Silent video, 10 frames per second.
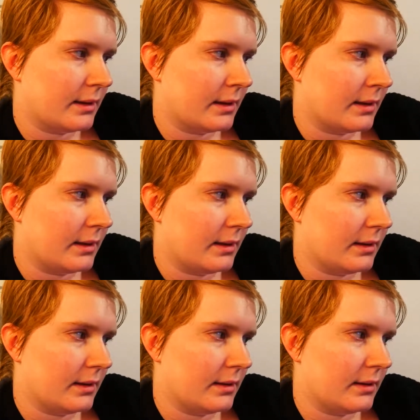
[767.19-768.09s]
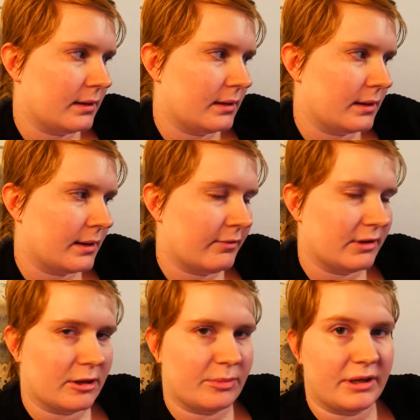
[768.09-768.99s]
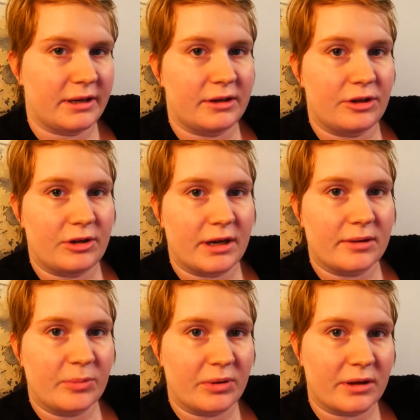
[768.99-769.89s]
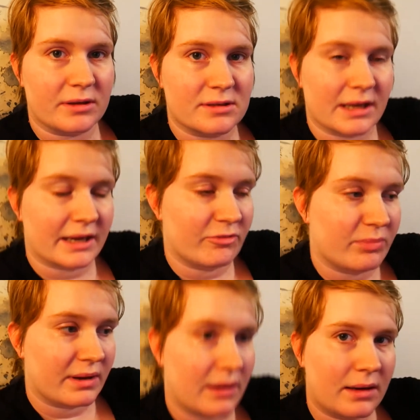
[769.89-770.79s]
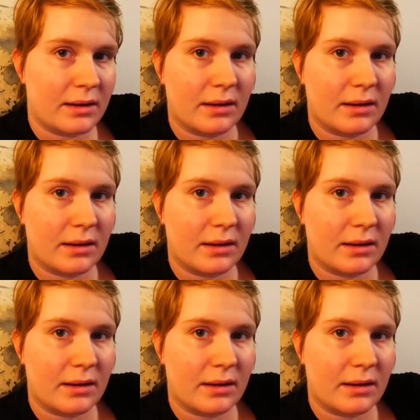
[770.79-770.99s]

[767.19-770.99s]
I haven't updated you yet because I've been